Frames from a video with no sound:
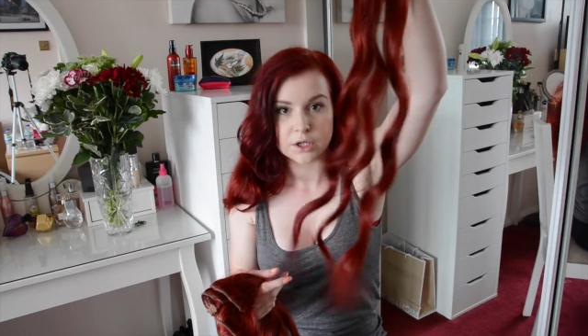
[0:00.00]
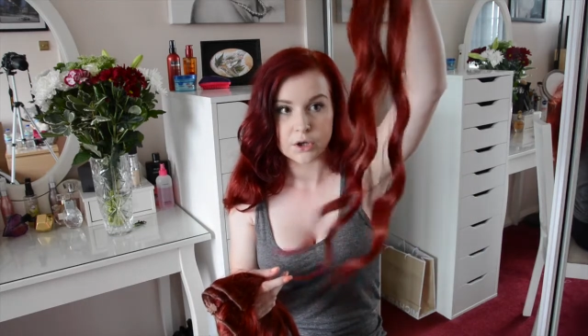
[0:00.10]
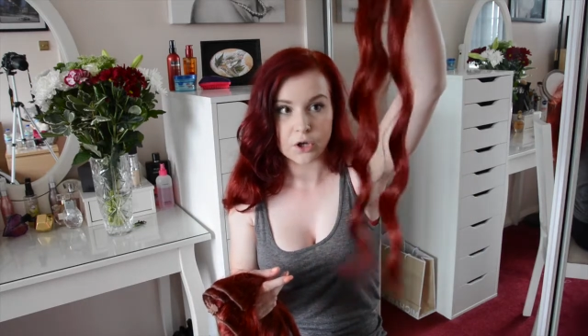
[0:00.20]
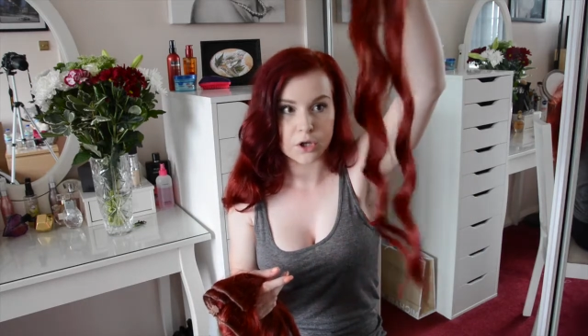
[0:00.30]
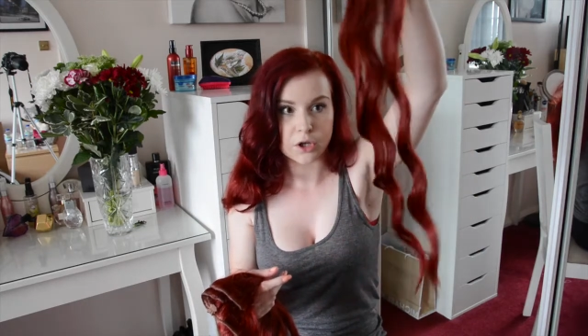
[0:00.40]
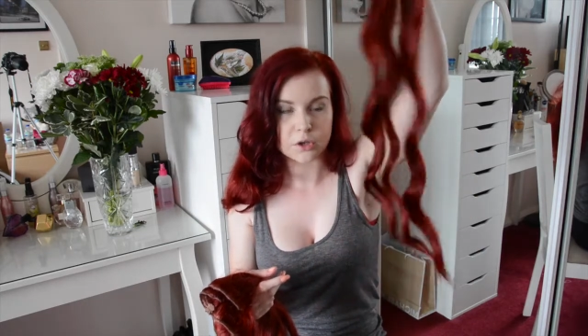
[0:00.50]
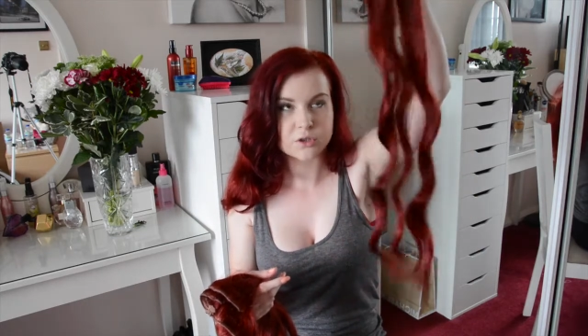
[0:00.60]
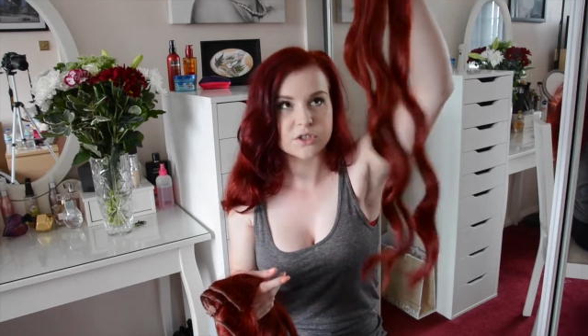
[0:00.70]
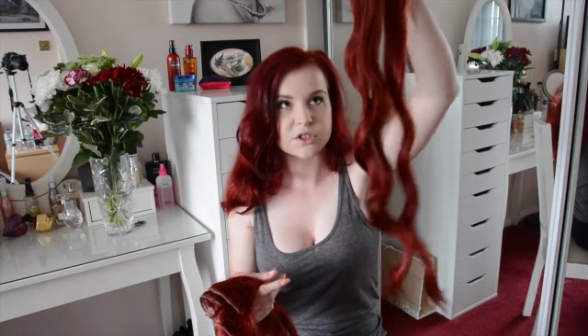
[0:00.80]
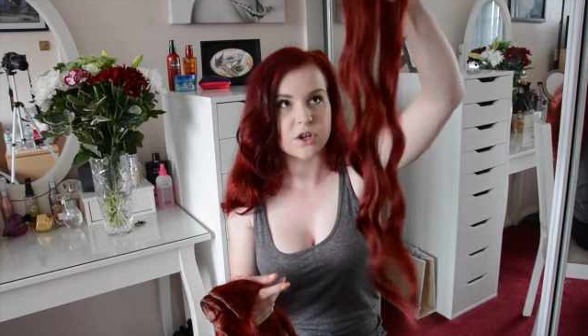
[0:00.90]

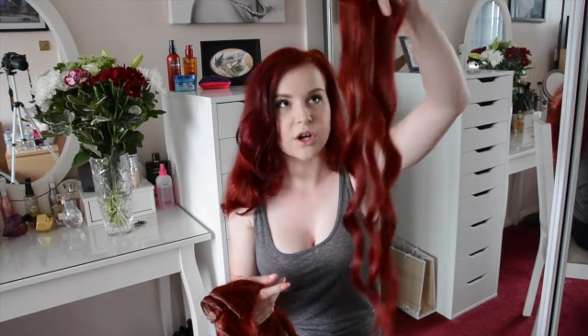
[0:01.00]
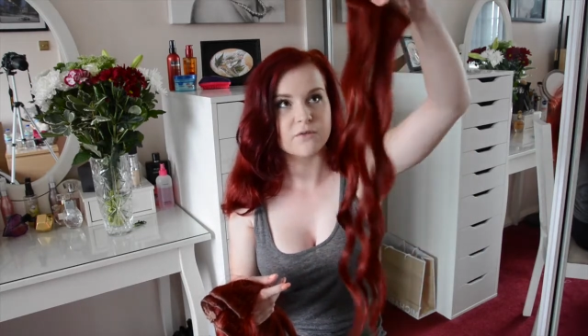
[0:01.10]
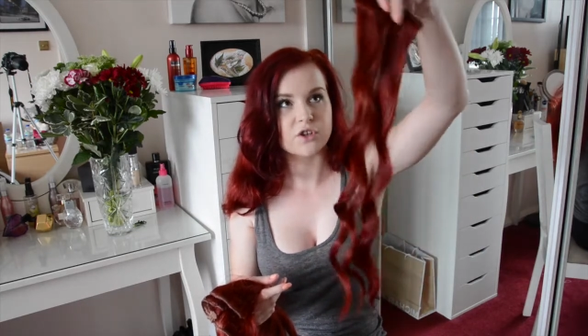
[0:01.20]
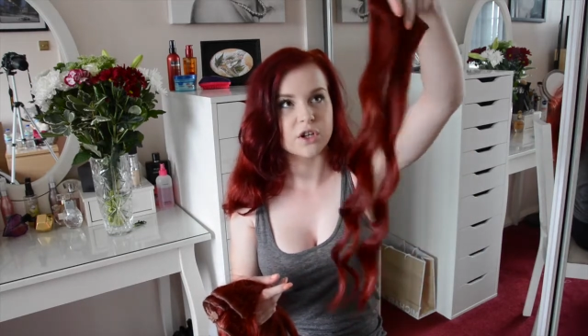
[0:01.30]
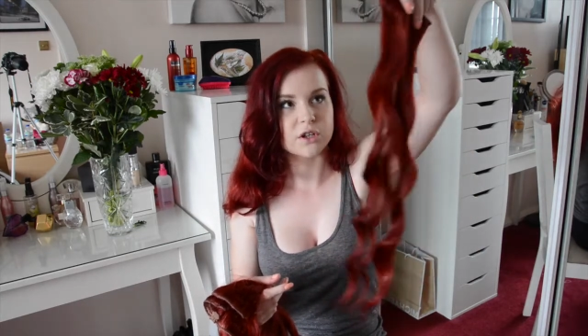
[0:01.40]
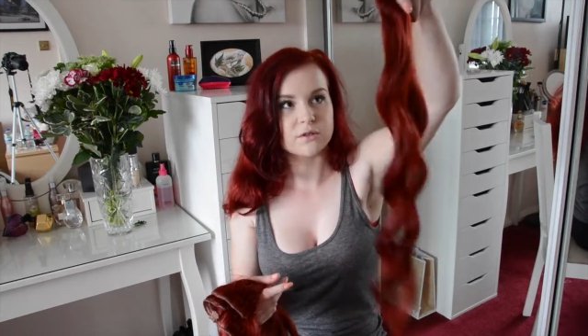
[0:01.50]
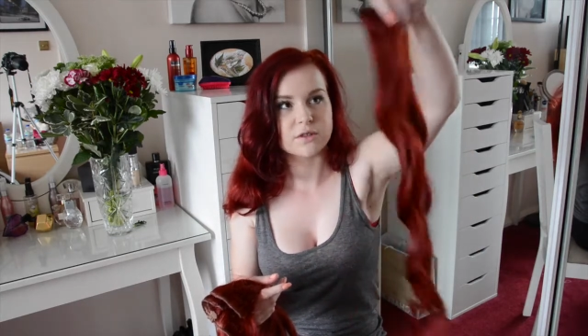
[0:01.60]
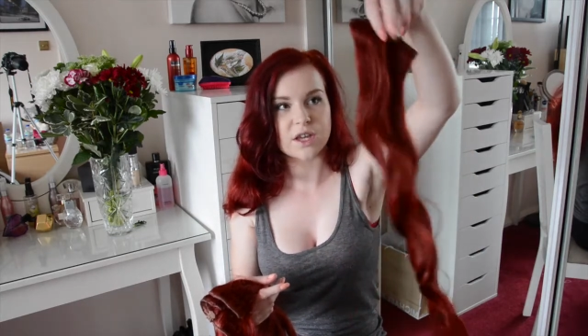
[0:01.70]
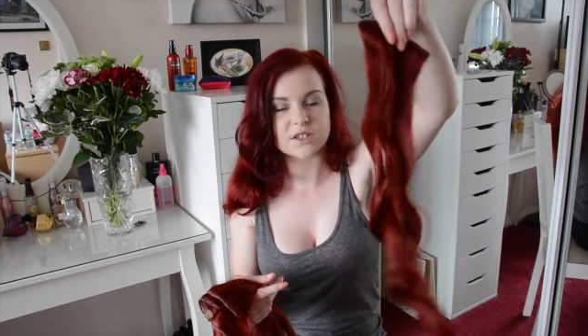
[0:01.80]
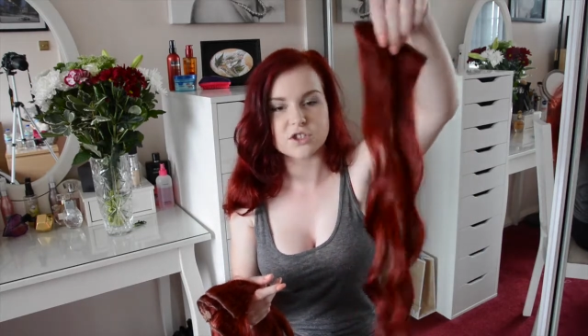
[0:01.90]
curls that I've done.
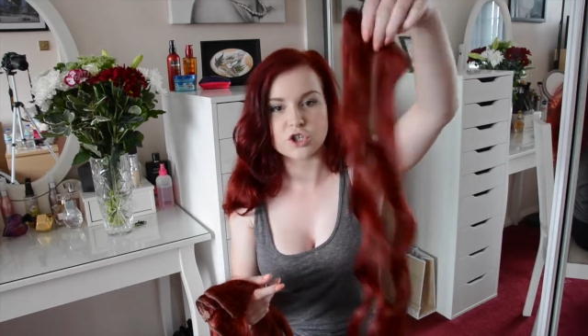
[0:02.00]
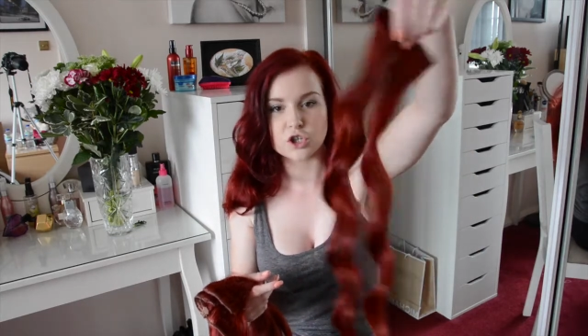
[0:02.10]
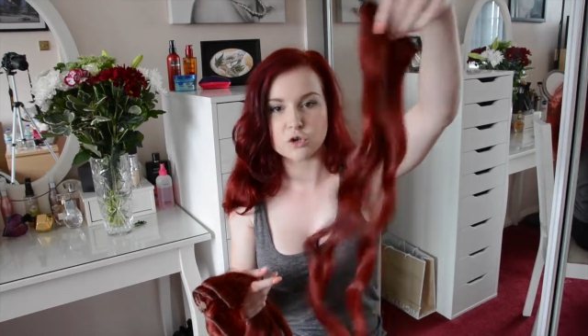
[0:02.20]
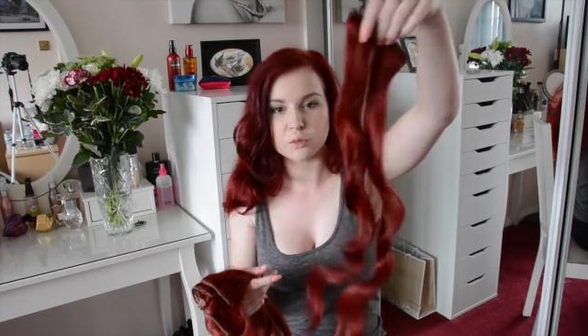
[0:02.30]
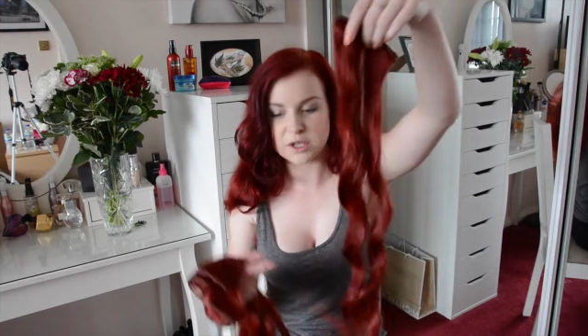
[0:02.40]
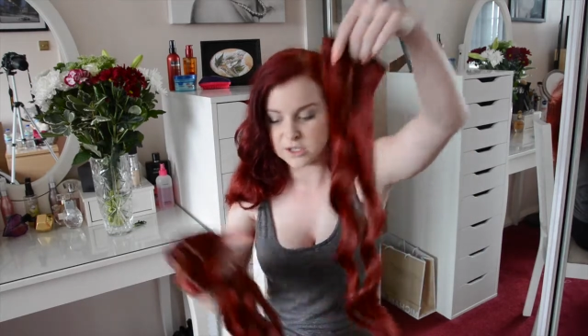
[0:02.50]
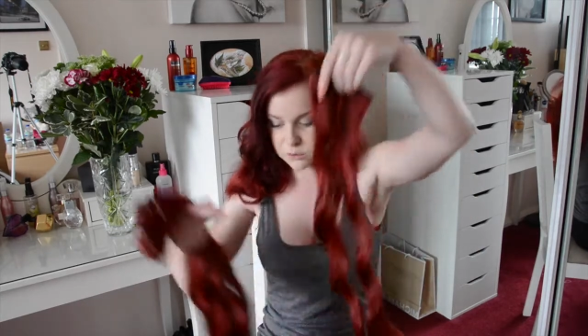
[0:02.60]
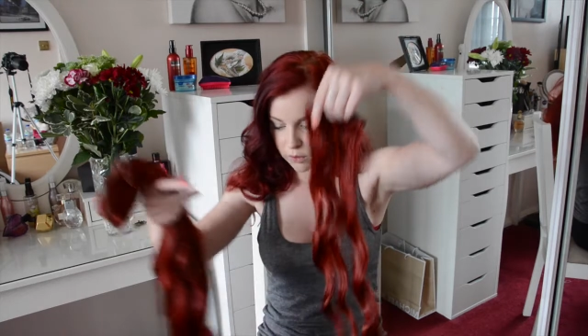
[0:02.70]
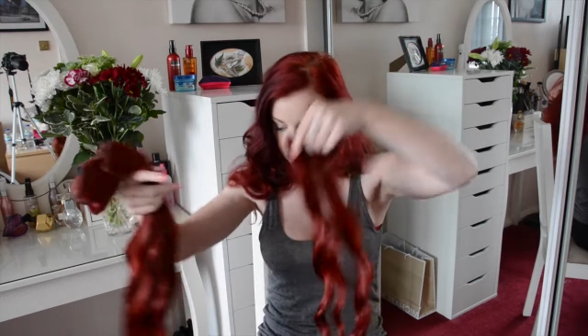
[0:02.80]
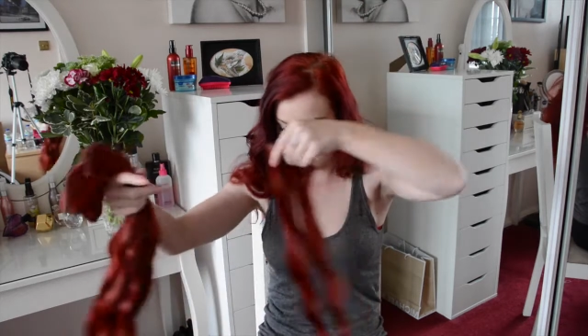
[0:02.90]
That's a
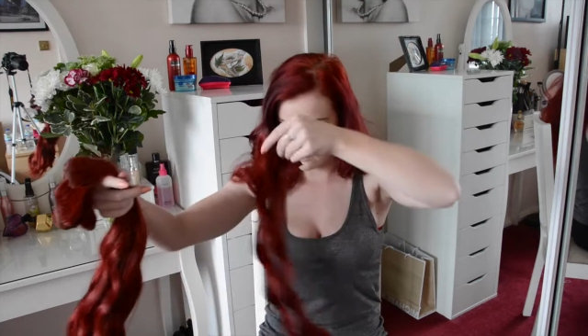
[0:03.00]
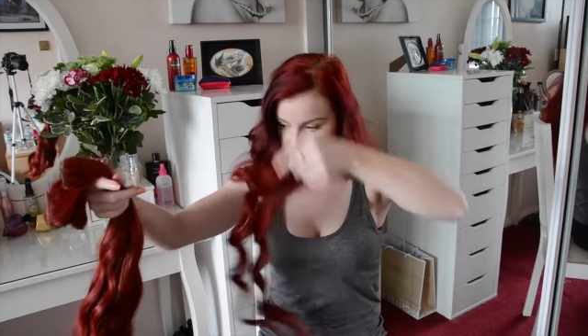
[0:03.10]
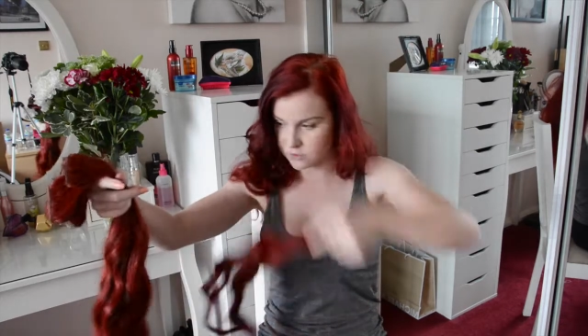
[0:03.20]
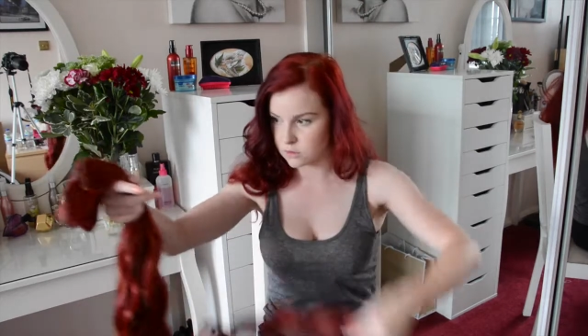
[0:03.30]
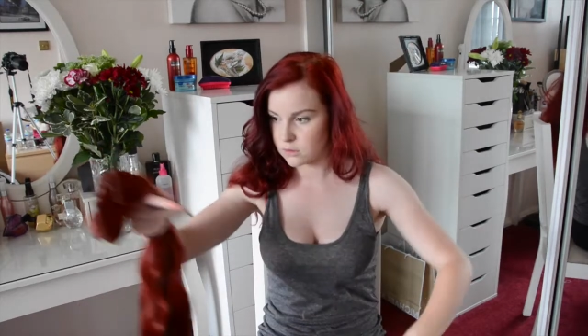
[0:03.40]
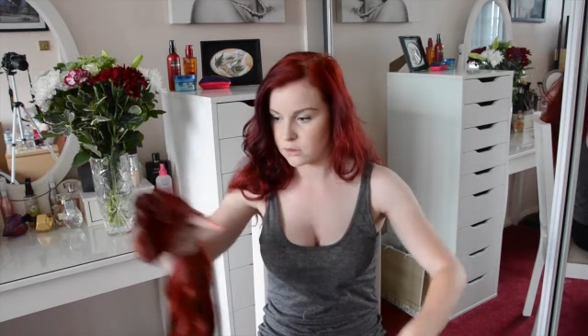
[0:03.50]
2-piece weft.